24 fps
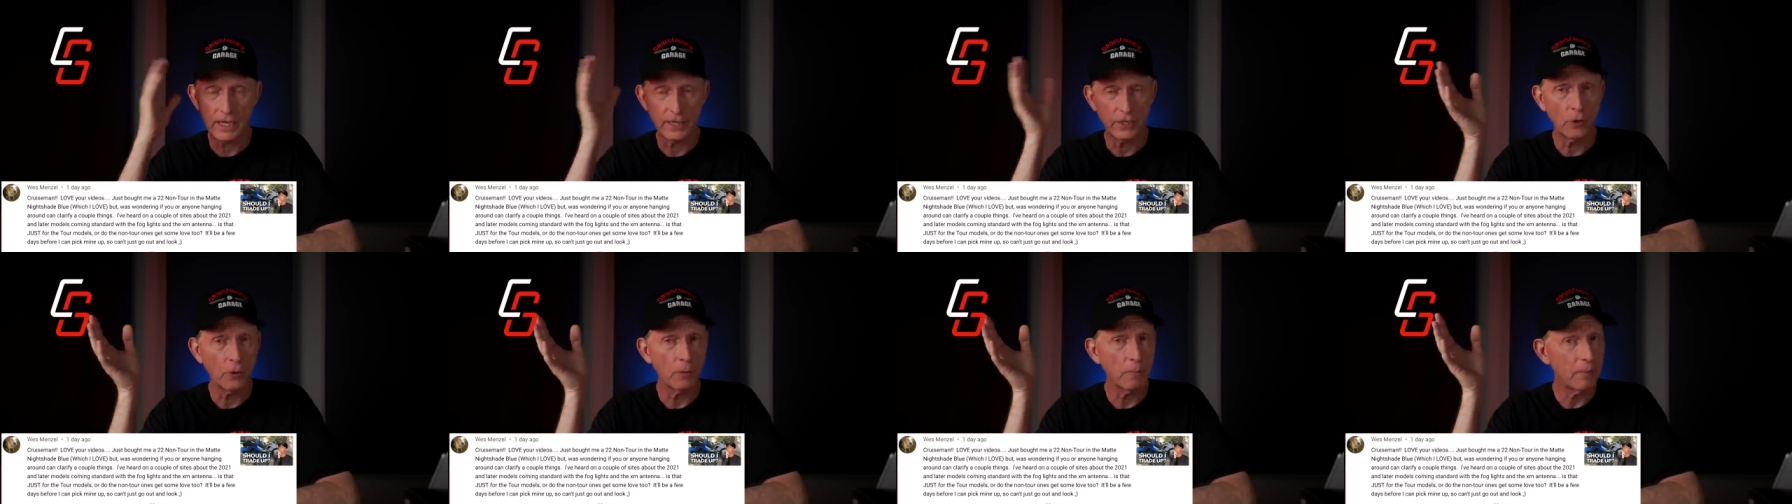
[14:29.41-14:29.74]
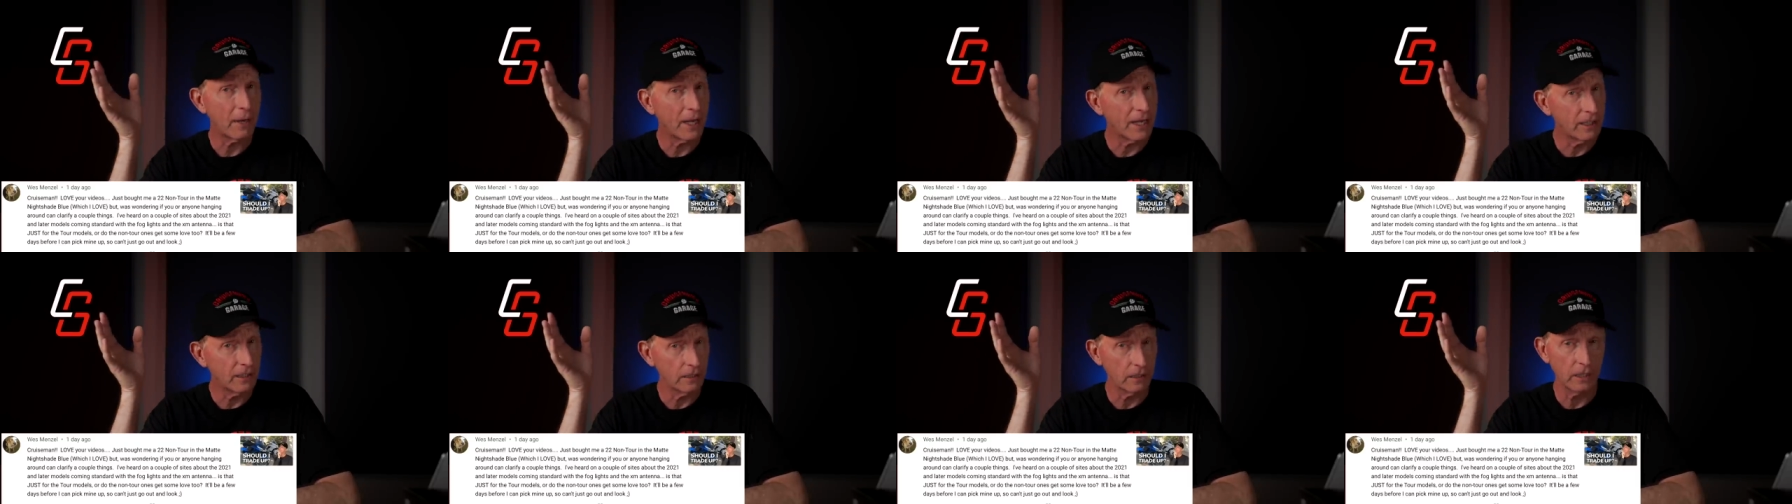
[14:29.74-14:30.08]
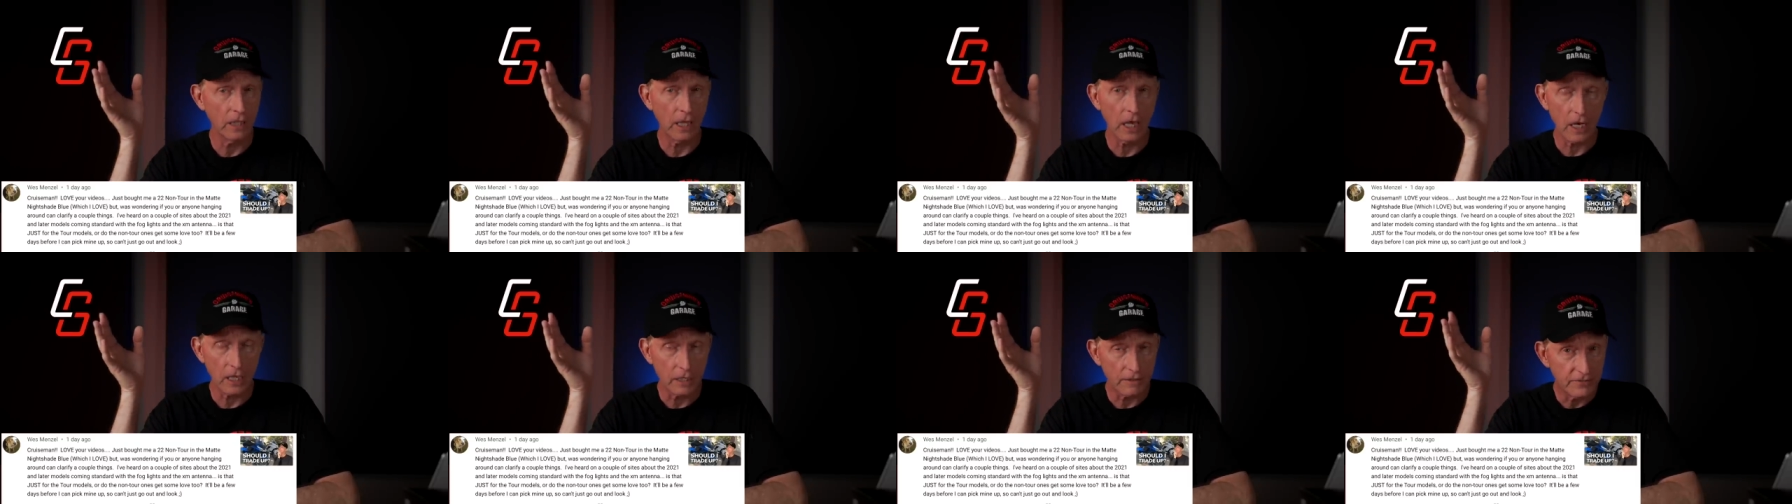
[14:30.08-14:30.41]
I don't pay a
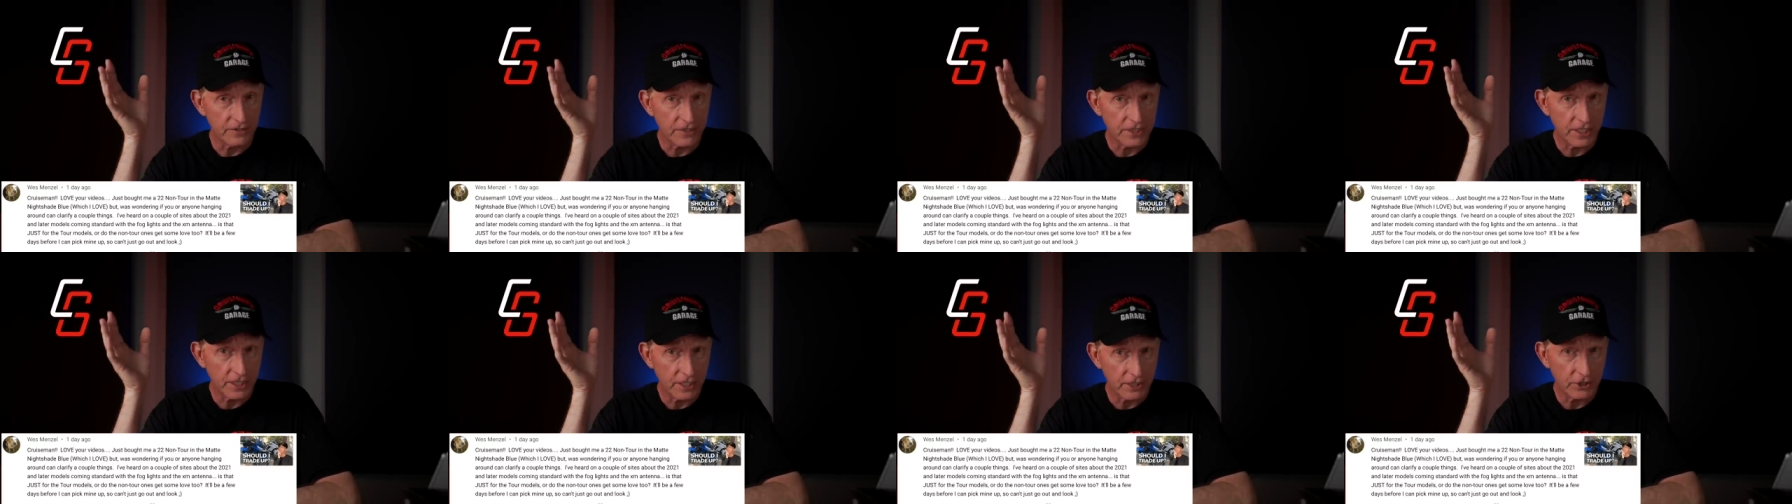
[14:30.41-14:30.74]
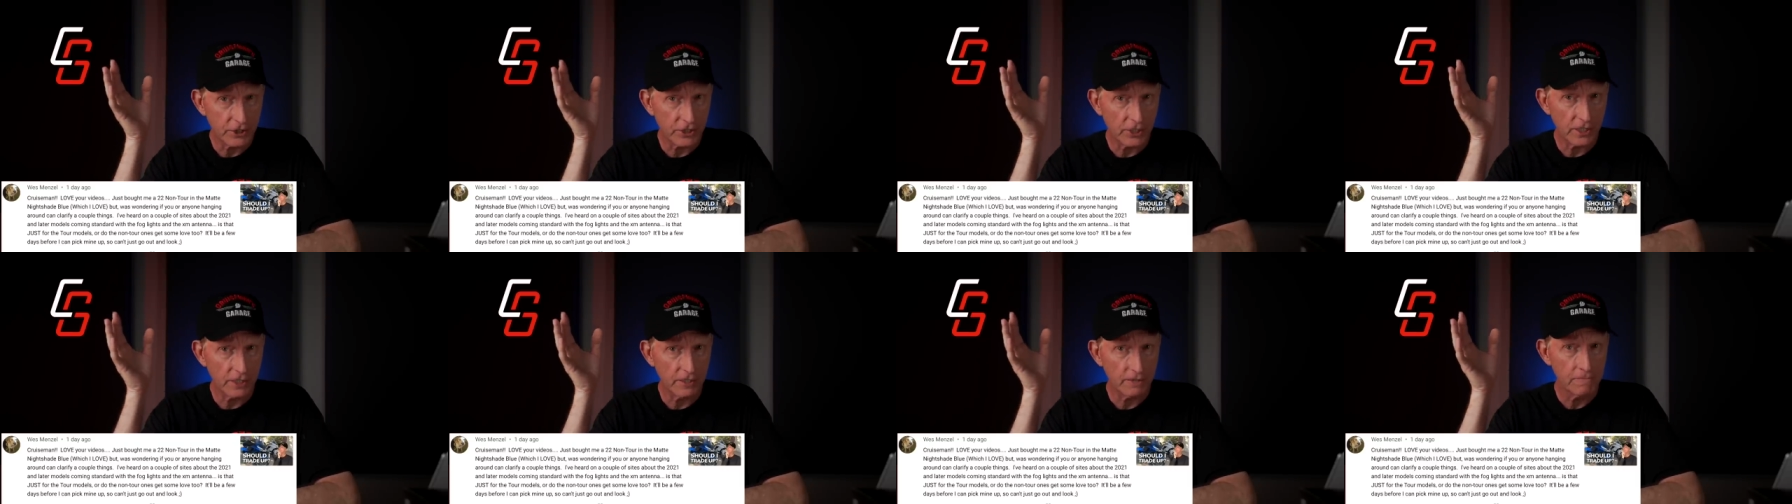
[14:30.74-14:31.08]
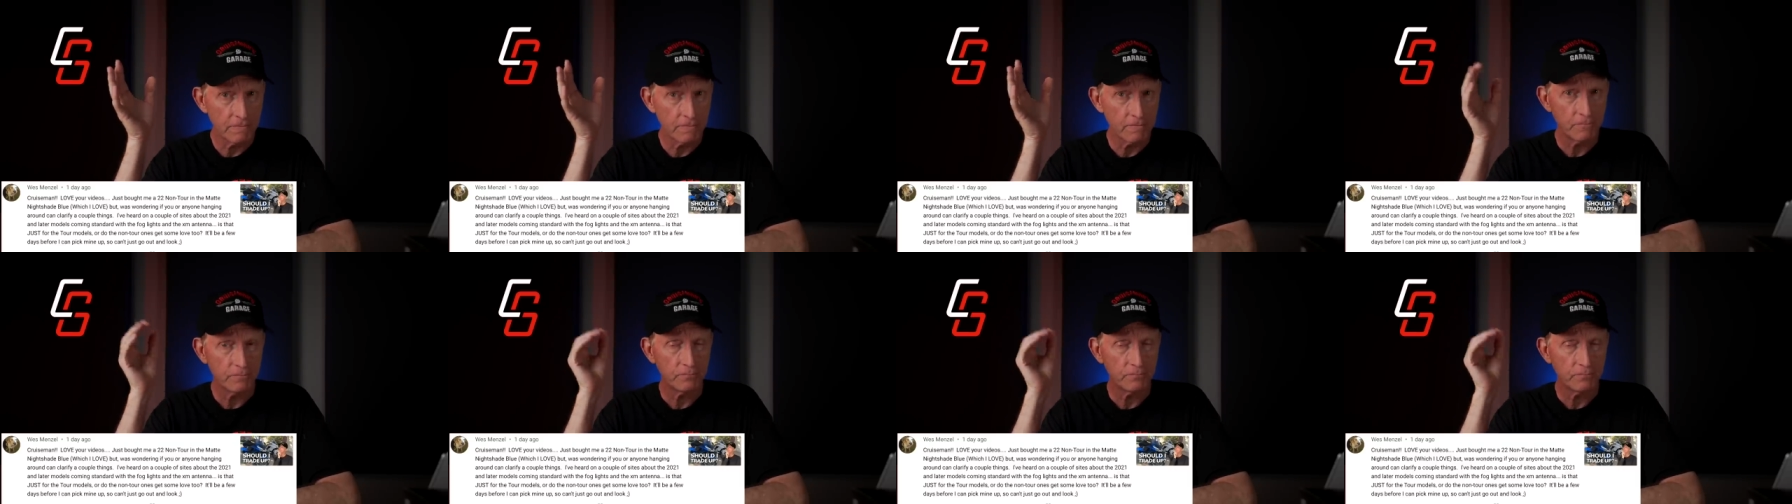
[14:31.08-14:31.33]
lot of attention